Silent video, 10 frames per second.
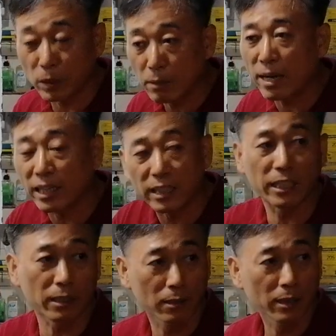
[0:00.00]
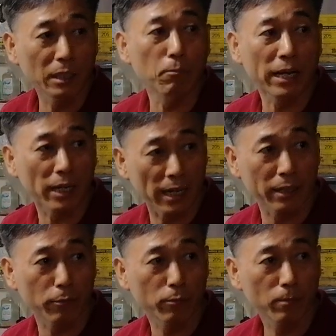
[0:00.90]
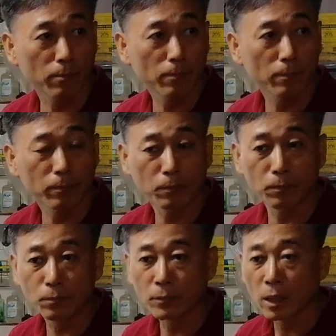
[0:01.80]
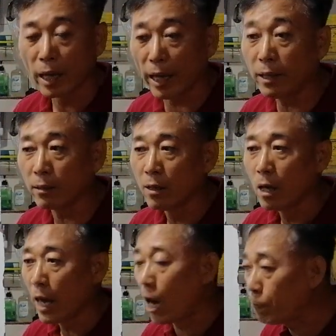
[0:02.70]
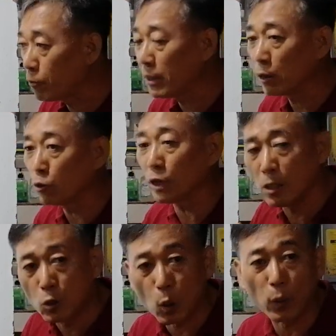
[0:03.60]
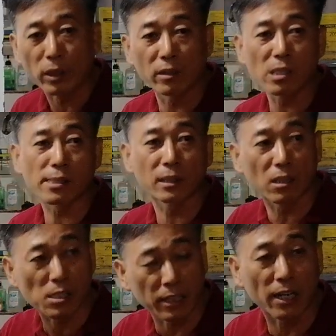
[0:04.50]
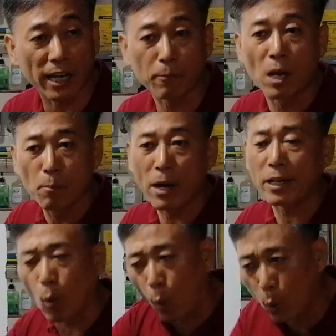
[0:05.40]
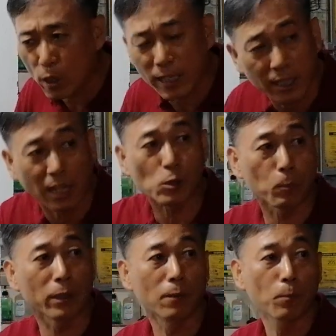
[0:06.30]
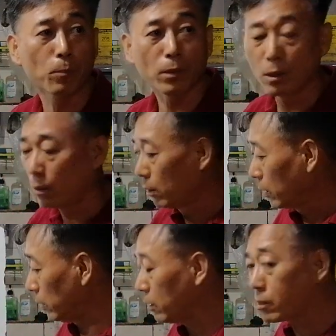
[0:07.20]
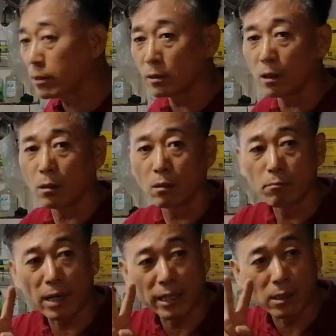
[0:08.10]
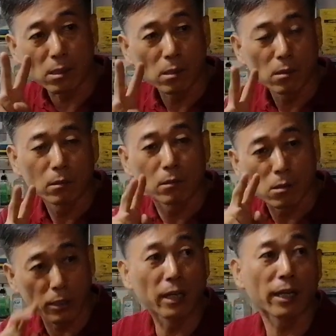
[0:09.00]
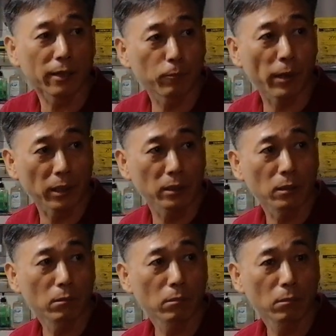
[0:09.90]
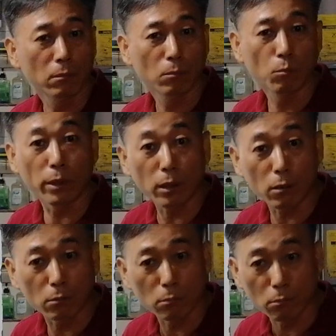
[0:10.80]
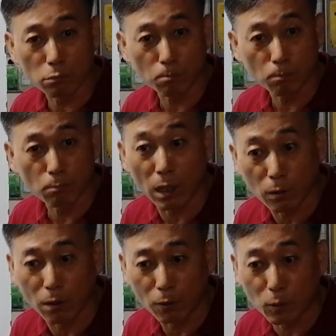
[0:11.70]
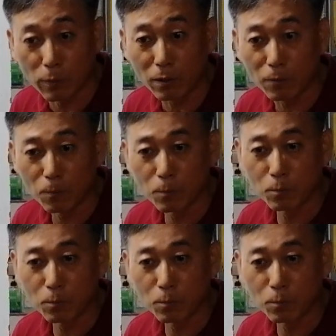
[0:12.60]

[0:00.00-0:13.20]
King in my life. And help me to enjoy this the city life by only gospel. It is the my city life prayer. Very maganda, di ba?